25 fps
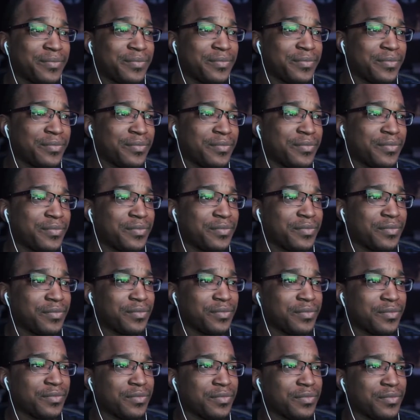
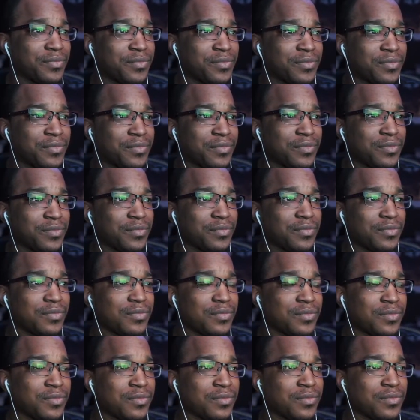
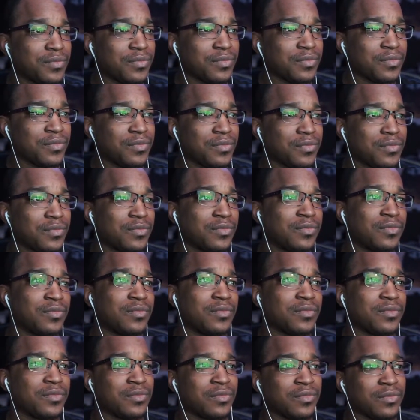
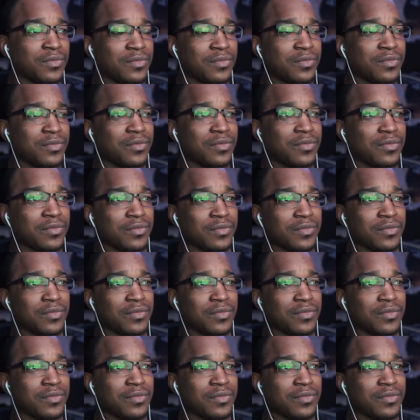(no one is talking)